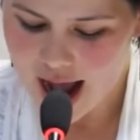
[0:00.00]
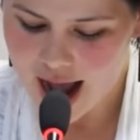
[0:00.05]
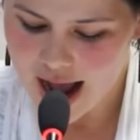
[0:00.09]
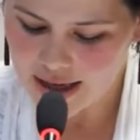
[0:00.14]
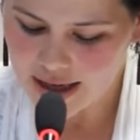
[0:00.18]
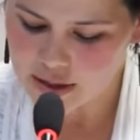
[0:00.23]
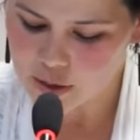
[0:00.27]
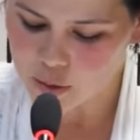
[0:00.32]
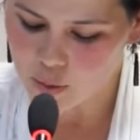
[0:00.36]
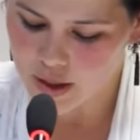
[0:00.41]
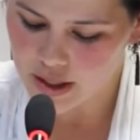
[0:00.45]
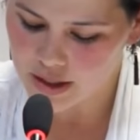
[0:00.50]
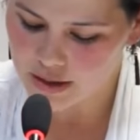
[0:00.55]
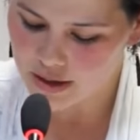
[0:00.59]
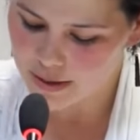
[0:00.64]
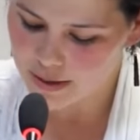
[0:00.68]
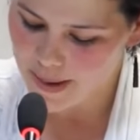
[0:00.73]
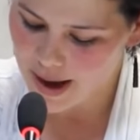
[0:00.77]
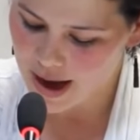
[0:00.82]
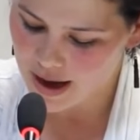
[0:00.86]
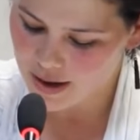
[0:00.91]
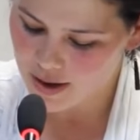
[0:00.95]
As we
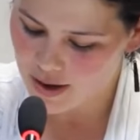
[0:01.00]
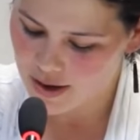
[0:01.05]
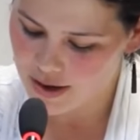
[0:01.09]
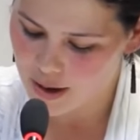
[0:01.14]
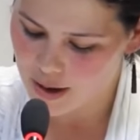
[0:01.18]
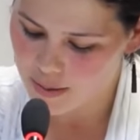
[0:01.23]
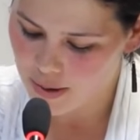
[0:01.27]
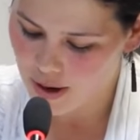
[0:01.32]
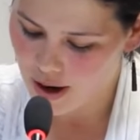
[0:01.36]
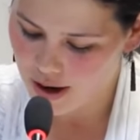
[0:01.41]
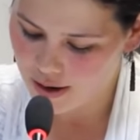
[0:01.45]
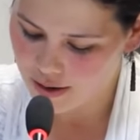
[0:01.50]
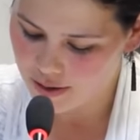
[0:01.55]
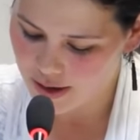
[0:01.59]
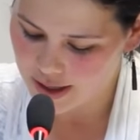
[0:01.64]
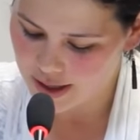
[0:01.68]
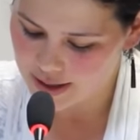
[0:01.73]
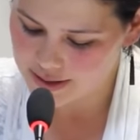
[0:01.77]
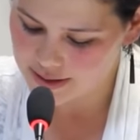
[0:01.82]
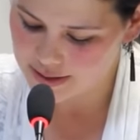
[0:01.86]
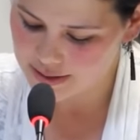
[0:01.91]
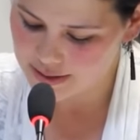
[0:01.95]
look back on our
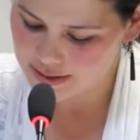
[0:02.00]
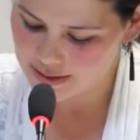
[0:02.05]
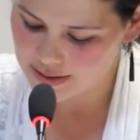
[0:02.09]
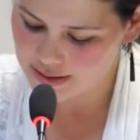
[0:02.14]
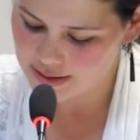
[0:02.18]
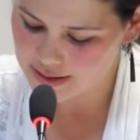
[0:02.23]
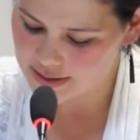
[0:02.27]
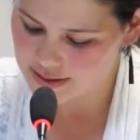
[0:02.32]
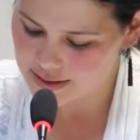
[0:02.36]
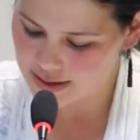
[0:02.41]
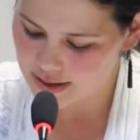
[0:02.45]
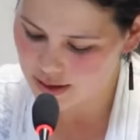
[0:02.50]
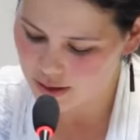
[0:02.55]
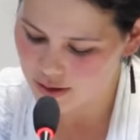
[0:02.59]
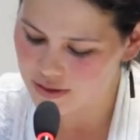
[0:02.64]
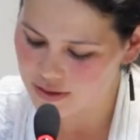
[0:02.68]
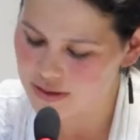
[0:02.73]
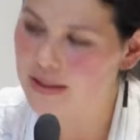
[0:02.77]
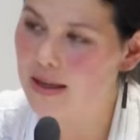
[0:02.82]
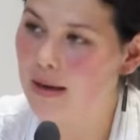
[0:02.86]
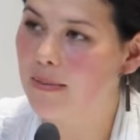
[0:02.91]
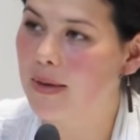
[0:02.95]
progress since the
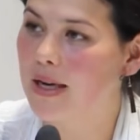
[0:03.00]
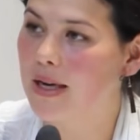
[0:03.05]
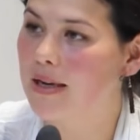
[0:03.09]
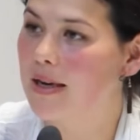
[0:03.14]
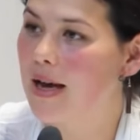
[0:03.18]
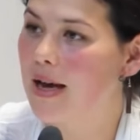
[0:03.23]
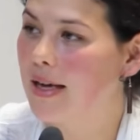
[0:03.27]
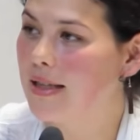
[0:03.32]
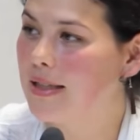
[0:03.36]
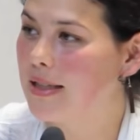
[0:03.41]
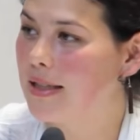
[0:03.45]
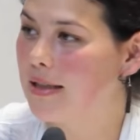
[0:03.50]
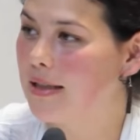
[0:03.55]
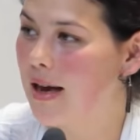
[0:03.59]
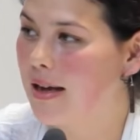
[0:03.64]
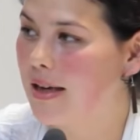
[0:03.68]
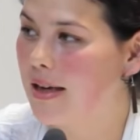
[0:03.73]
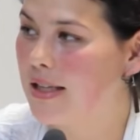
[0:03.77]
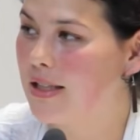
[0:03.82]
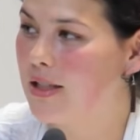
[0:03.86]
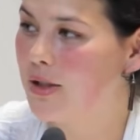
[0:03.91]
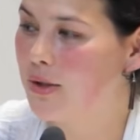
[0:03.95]
Earth Summit in
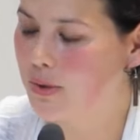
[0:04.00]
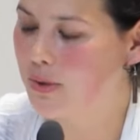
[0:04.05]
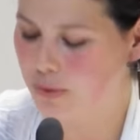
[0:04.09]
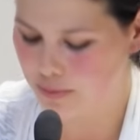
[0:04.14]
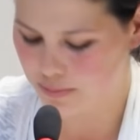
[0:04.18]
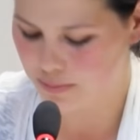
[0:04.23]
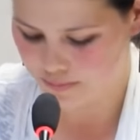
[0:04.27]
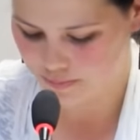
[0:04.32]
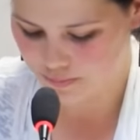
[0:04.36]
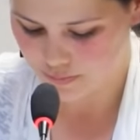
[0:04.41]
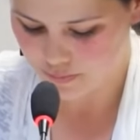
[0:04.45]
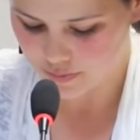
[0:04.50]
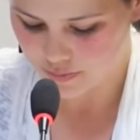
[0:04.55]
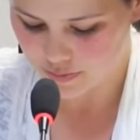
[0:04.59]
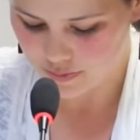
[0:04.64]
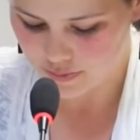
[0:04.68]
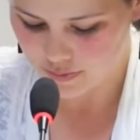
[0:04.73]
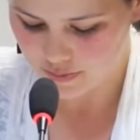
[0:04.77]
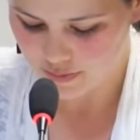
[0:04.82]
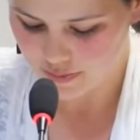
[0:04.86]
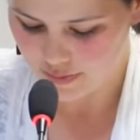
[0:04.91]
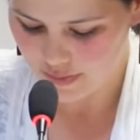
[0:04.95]
1992,
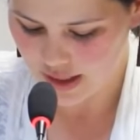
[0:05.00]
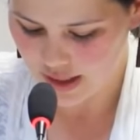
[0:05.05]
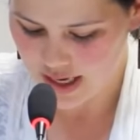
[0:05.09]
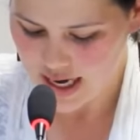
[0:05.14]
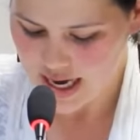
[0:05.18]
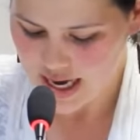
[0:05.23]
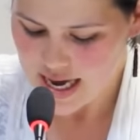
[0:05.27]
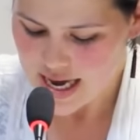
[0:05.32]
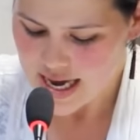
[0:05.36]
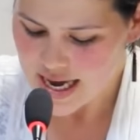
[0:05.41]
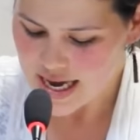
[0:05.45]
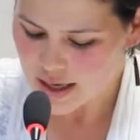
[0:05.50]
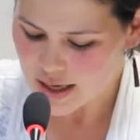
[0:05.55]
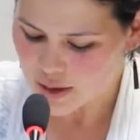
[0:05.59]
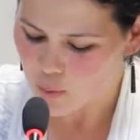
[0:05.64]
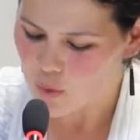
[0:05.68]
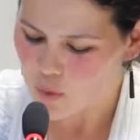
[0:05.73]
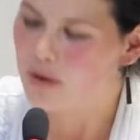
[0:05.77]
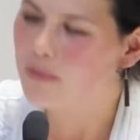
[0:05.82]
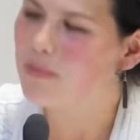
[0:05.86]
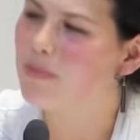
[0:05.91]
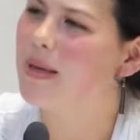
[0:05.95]

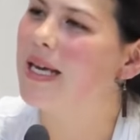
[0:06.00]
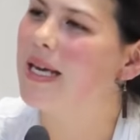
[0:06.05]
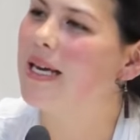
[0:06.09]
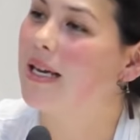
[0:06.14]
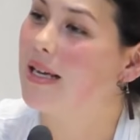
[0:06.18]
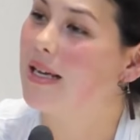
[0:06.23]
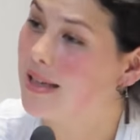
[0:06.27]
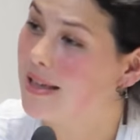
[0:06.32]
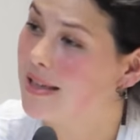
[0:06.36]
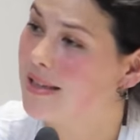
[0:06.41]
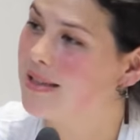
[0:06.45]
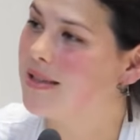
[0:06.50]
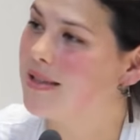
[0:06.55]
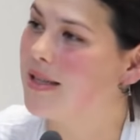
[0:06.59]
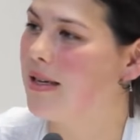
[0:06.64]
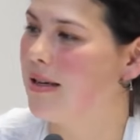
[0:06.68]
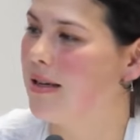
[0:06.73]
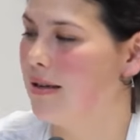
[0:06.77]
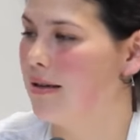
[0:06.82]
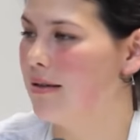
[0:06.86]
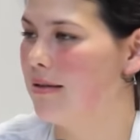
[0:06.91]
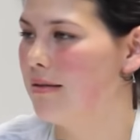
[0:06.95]
it would be
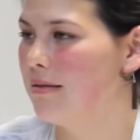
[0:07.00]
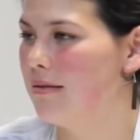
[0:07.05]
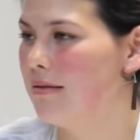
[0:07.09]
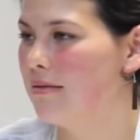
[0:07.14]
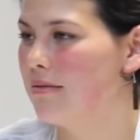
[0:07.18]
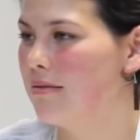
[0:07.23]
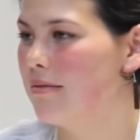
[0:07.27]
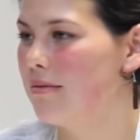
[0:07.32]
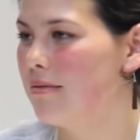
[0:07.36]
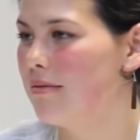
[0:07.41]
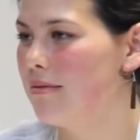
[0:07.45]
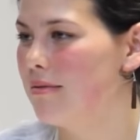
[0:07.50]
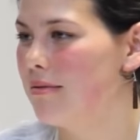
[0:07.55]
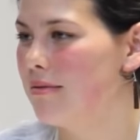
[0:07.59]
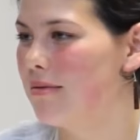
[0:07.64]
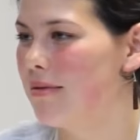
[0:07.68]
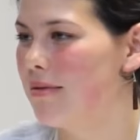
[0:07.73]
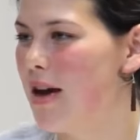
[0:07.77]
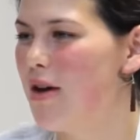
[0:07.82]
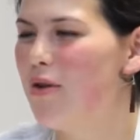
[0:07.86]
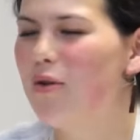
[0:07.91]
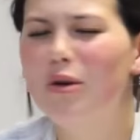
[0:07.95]
easy,
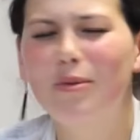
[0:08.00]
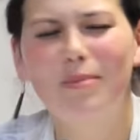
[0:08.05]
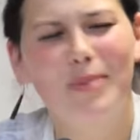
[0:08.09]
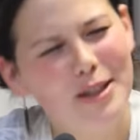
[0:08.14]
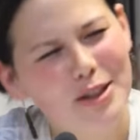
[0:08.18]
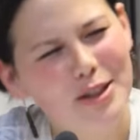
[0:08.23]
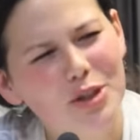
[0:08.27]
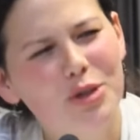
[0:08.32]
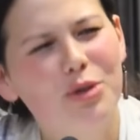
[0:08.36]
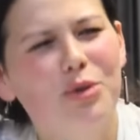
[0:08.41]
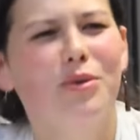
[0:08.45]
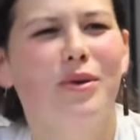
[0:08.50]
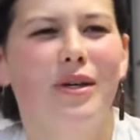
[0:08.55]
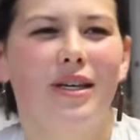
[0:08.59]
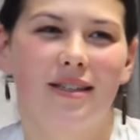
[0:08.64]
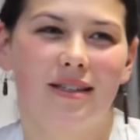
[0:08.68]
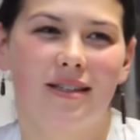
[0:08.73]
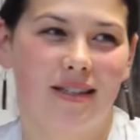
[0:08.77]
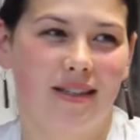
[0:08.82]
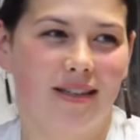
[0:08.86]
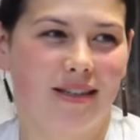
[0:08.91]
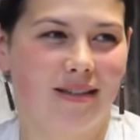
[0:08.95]
it would be too
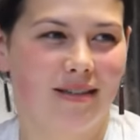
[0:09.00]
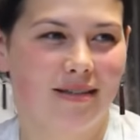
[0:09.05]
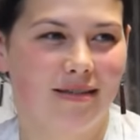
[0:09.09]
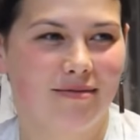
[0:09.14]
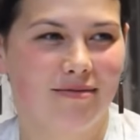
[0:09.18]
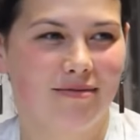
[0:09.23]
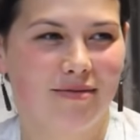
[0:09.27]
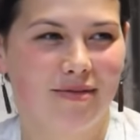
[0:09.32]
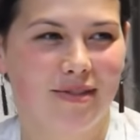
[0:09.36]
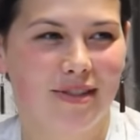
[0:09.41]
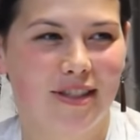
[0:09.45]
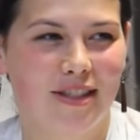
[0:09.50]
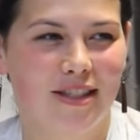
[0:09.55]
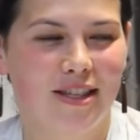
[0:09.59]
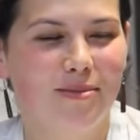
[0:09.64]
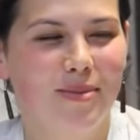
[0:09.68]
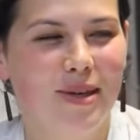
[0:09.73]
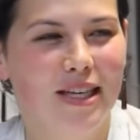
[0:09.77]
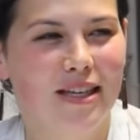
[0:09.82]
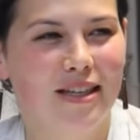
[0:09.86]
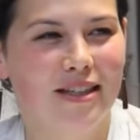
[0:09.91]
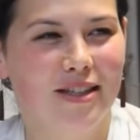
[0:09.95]
easy to
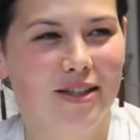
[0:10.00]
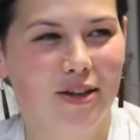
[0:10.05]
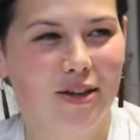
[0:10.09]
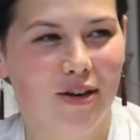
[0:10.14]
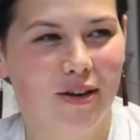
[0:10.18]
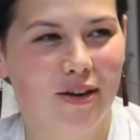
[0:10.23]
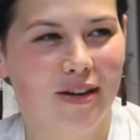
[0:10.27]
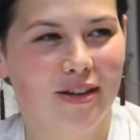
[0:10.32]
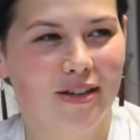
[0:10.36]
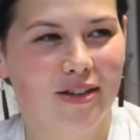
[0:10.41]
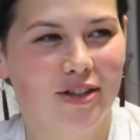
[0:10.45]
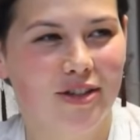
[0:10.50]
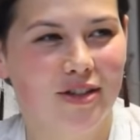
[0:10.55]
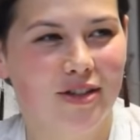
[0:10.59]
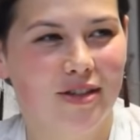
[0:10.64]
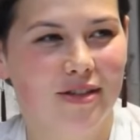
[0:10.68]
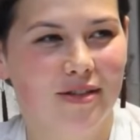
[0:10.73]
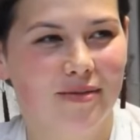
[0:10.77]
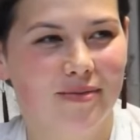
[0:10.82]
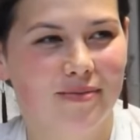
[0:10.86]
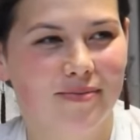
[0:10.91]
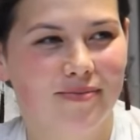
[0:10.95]
be
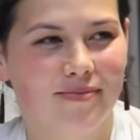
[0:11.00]
discouraged.